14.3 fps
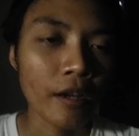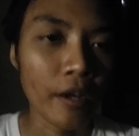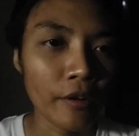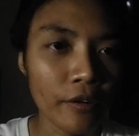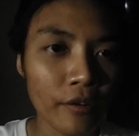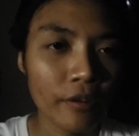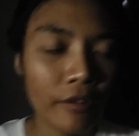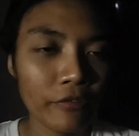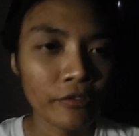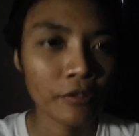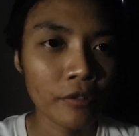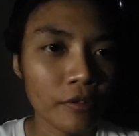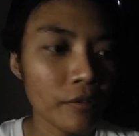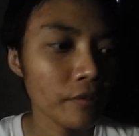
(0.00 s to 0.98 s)
I don't know if
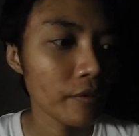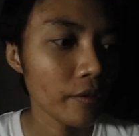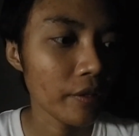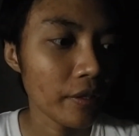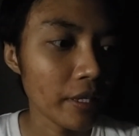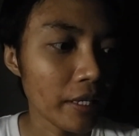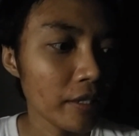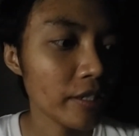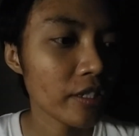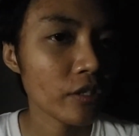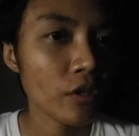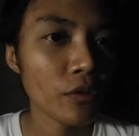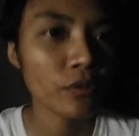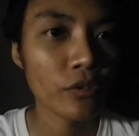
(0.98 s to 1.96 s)
you're in the
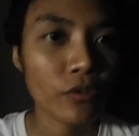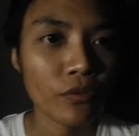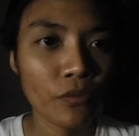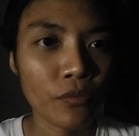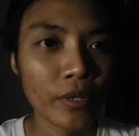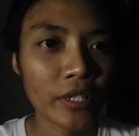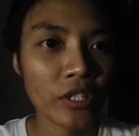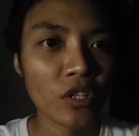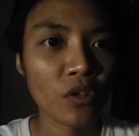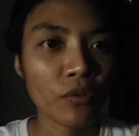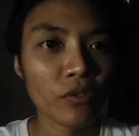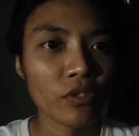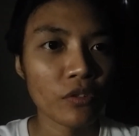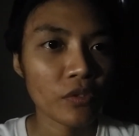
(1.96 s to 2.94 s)
East Coast or West
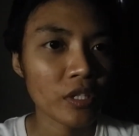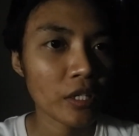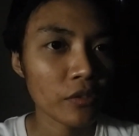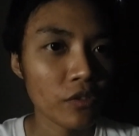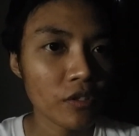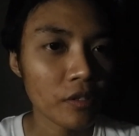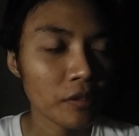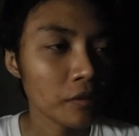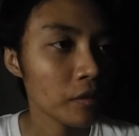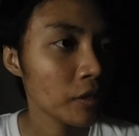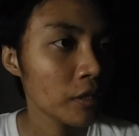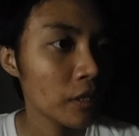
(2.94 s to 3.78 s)
Coast or Central.